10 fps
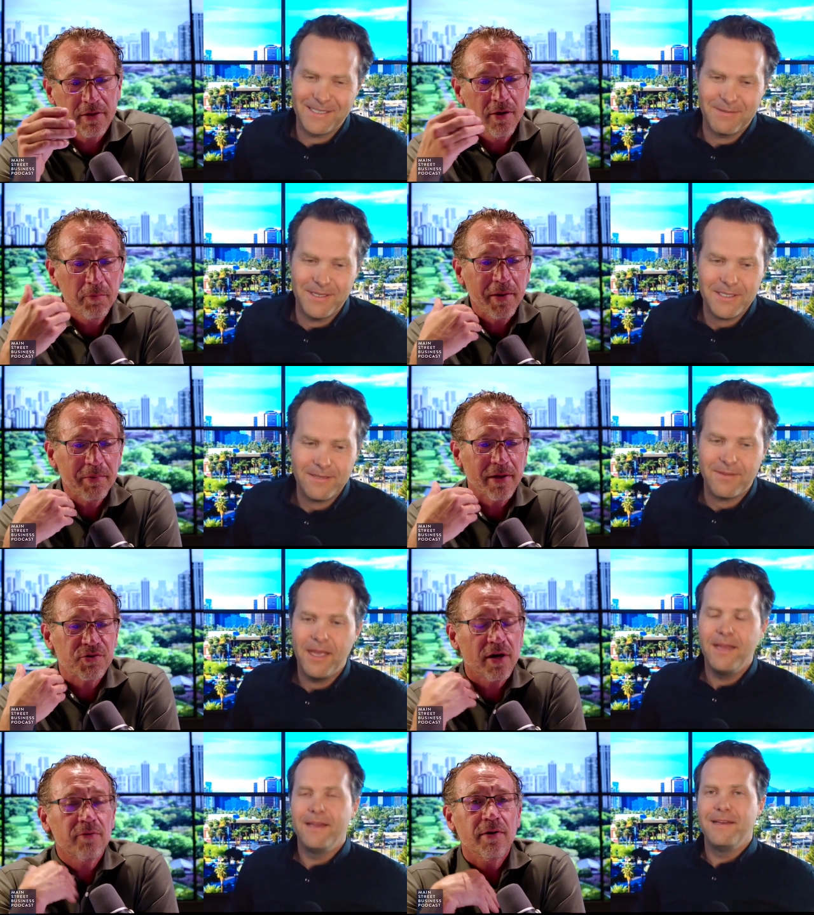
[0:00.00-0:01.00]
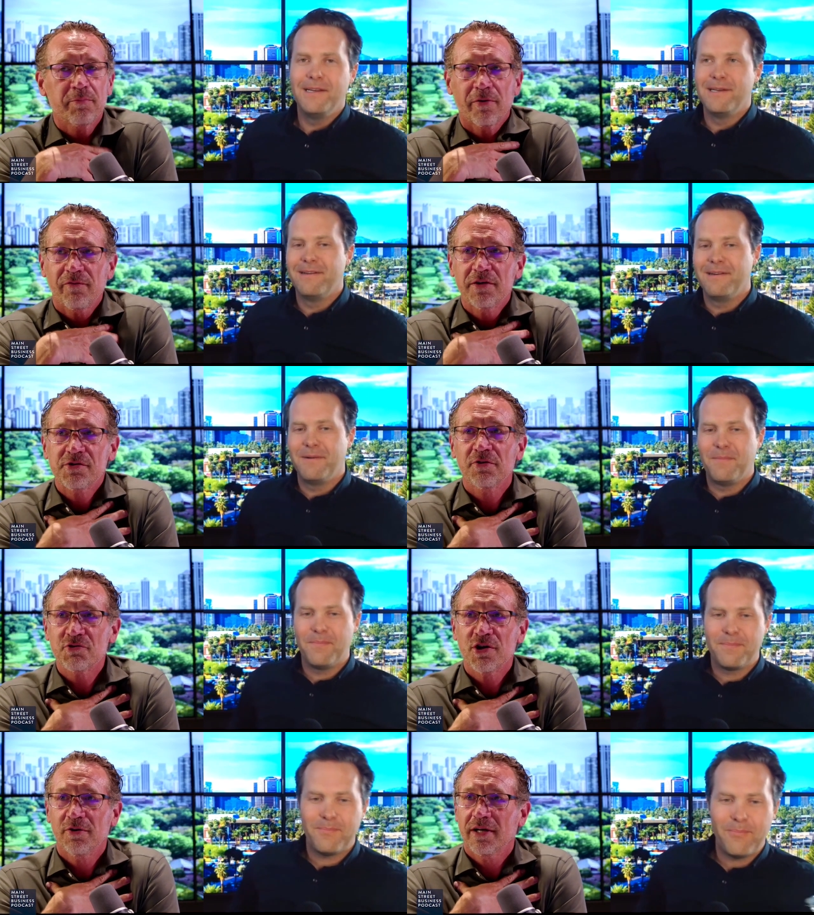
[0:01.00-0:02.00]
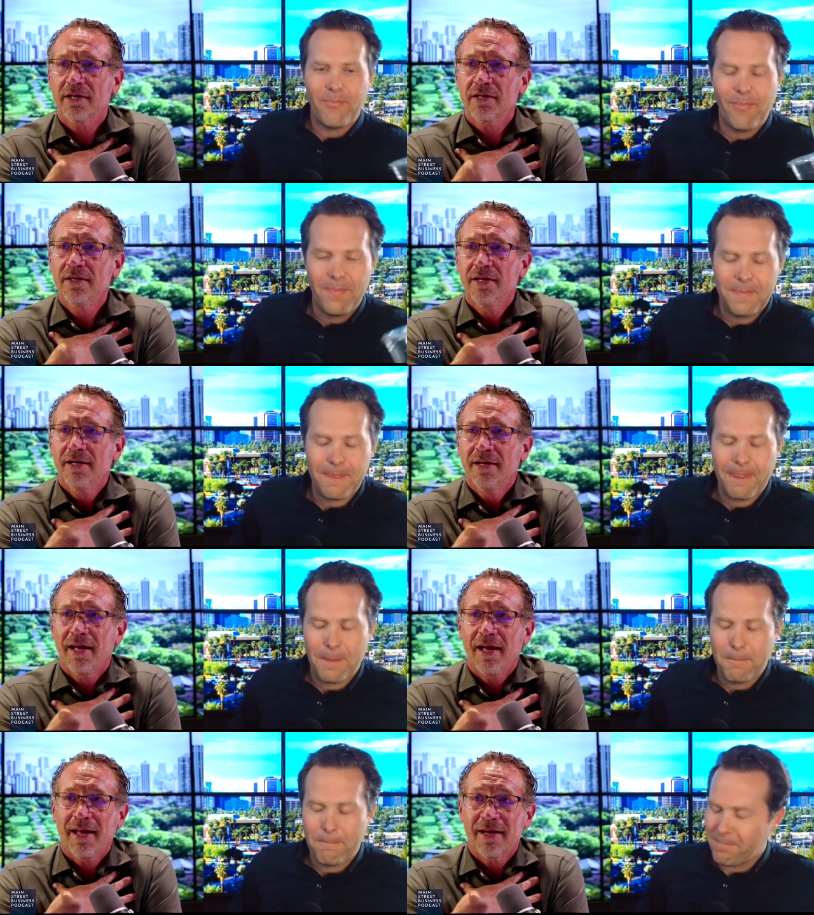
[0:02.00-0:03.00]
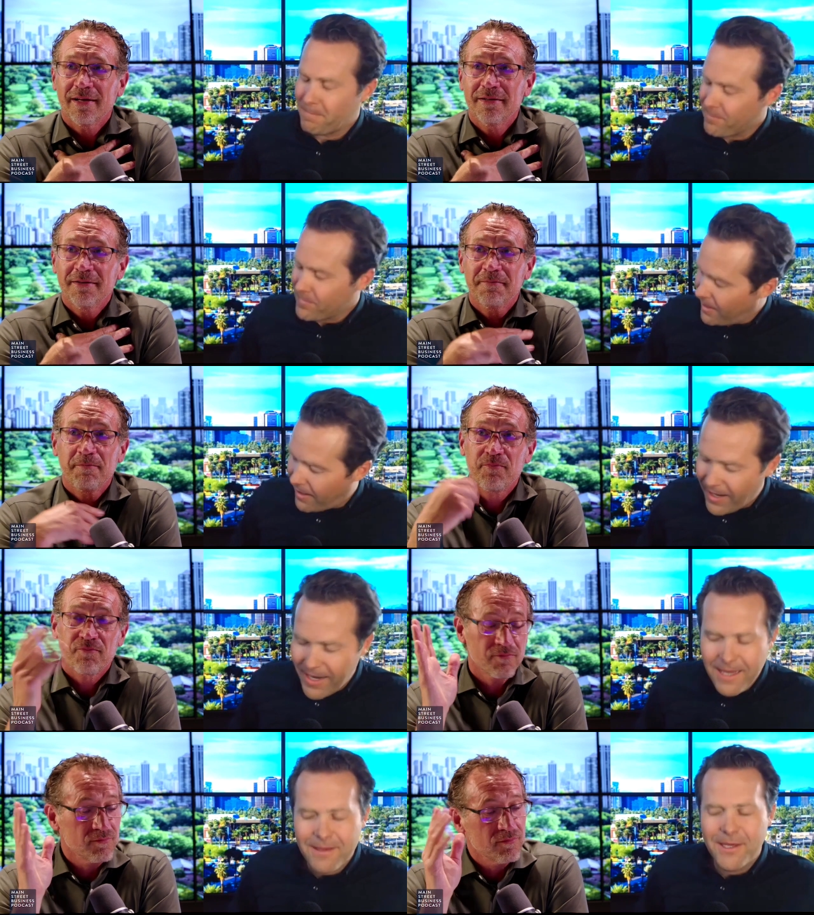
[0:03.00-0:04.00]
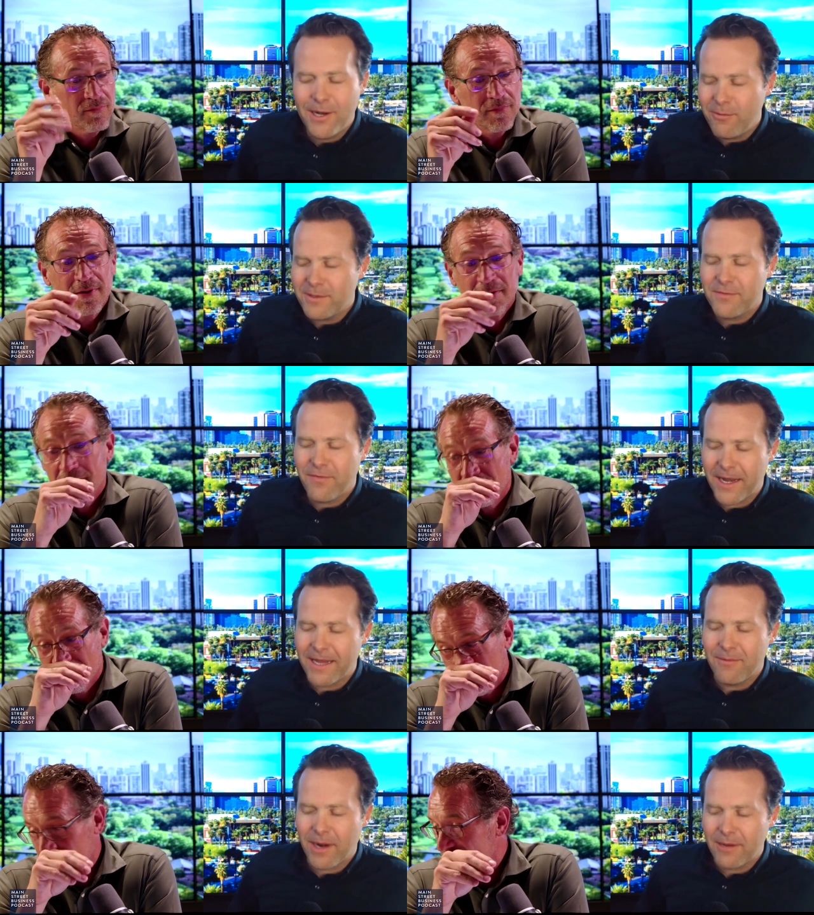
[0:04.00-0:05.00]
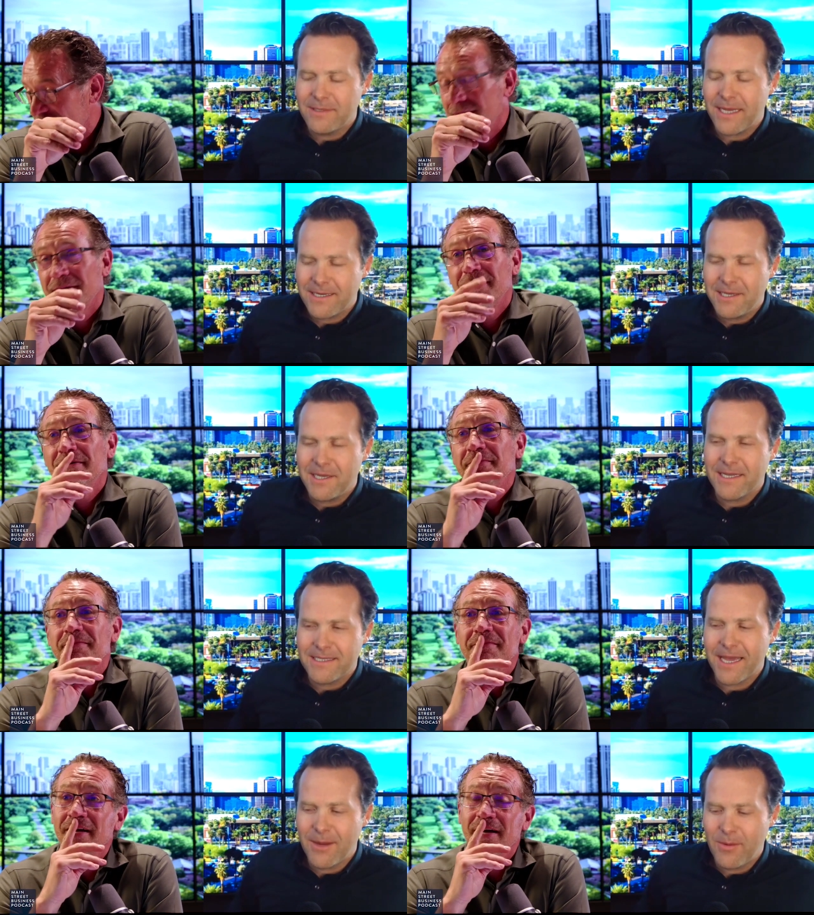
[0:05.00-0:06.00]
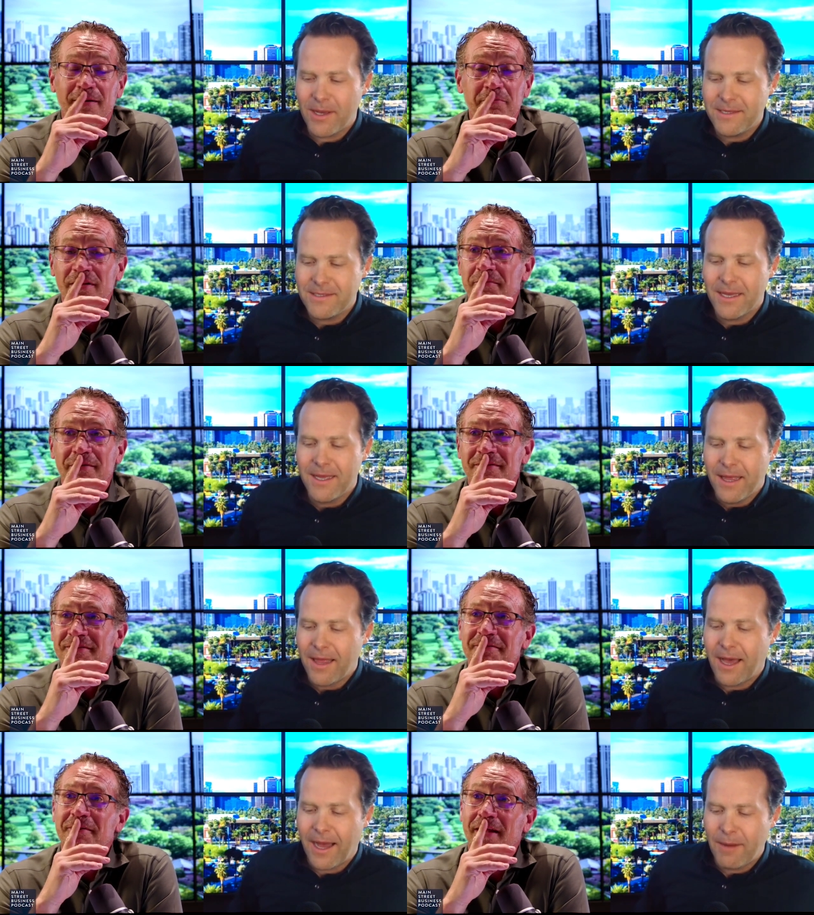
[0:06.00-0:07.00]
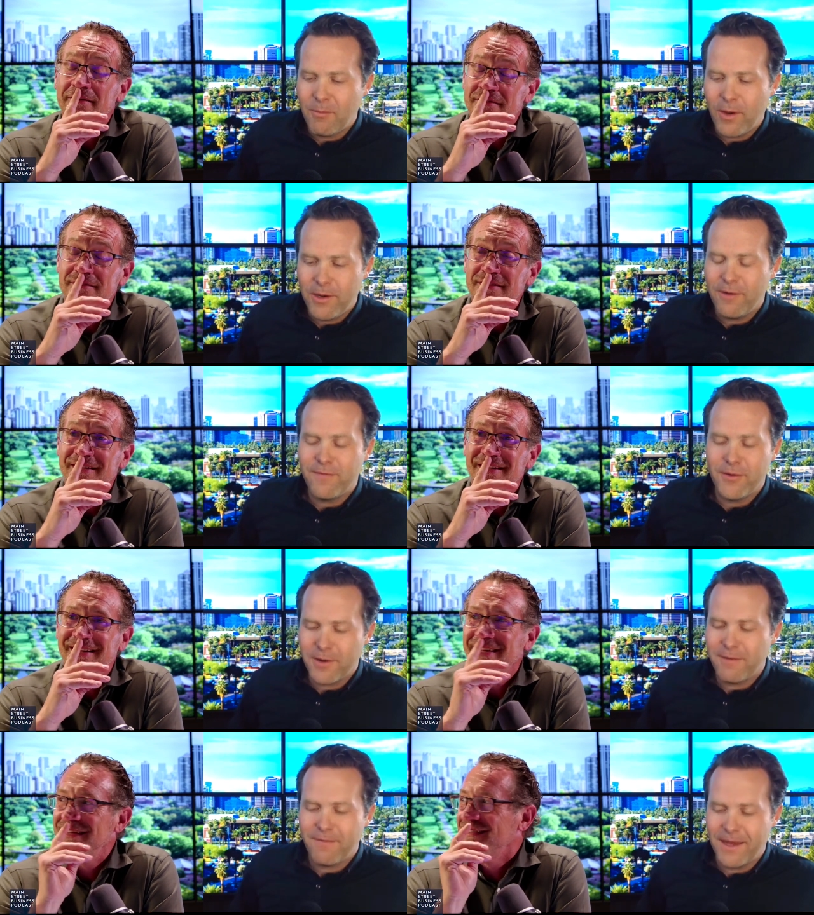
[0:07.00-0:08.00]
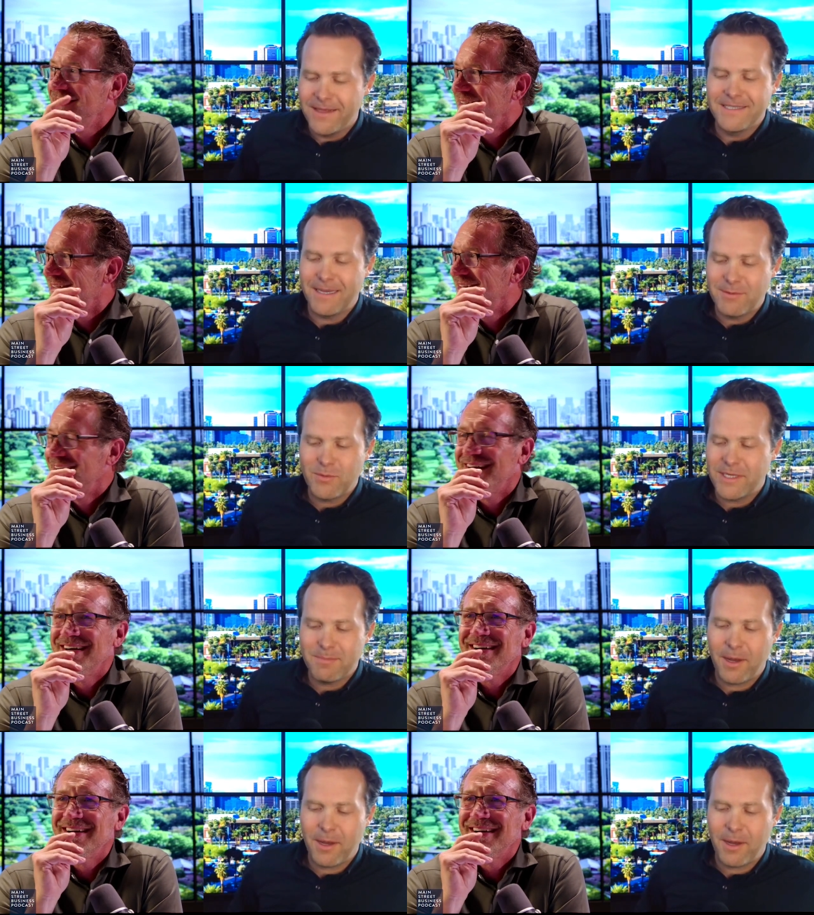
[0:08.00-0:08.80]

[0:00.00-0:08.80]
Speaker 1: you know, people, I tried to run a professional show here
Speaker 2: and I, you know, what's funny? What I was actually going to say was, yeah. I wonder if you're going to find the same sweet